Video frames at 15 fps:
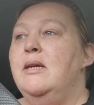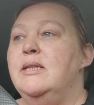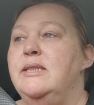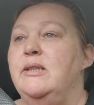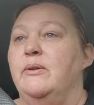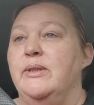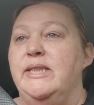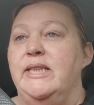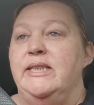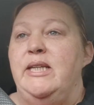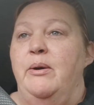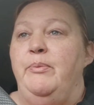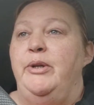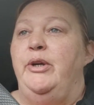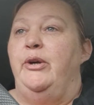So I sat
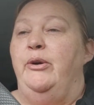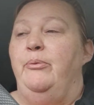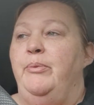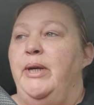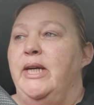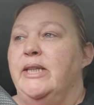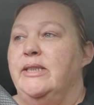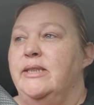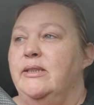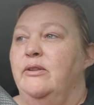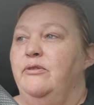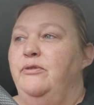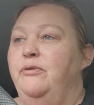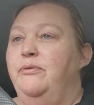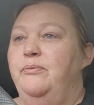down with her and we had sort
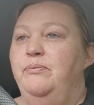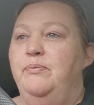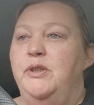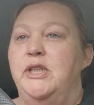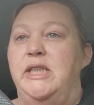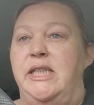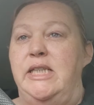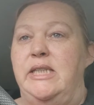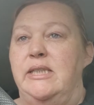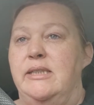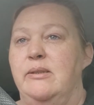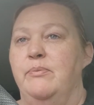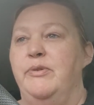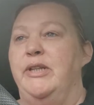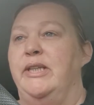of, she'd eaten
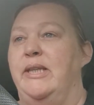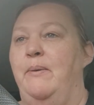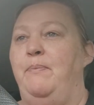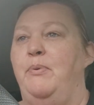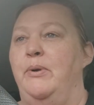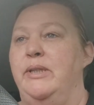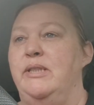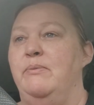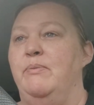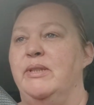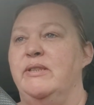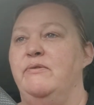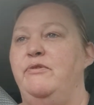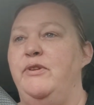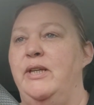something at that point and
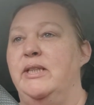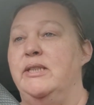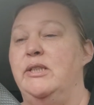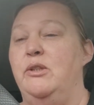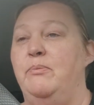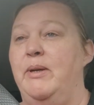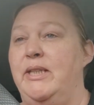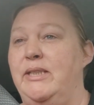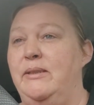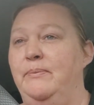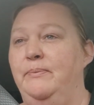wasn't feeling too bad.